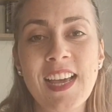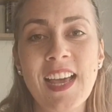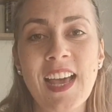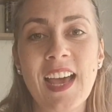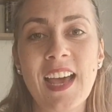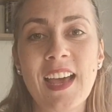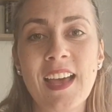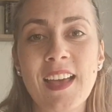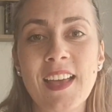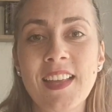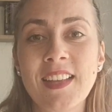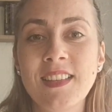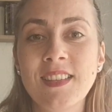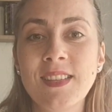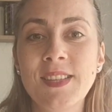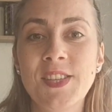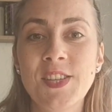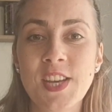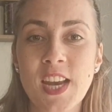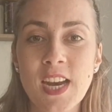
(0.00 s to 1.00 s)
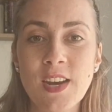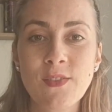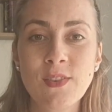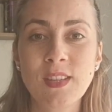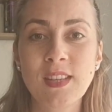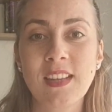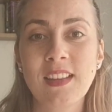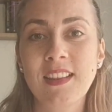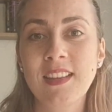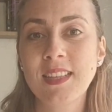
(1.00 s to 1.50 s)
And share
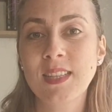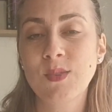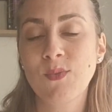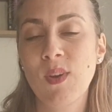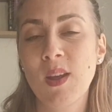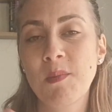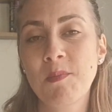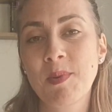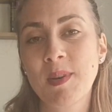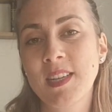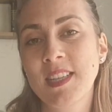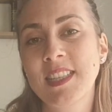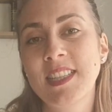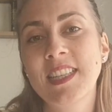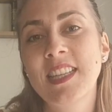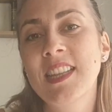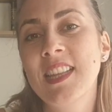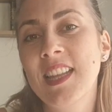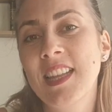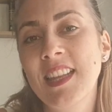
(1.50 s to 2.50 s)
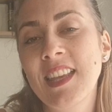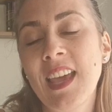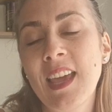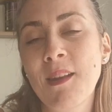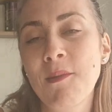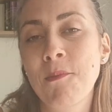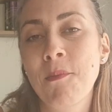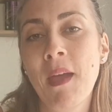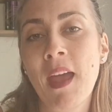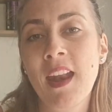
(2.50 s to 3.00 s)
with at least one person that
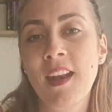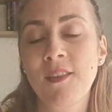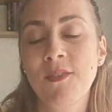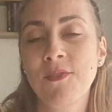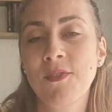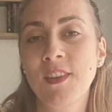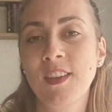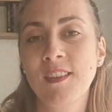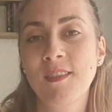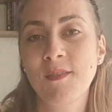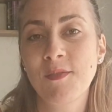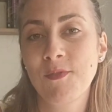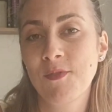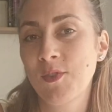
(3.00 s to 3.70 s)
can benefit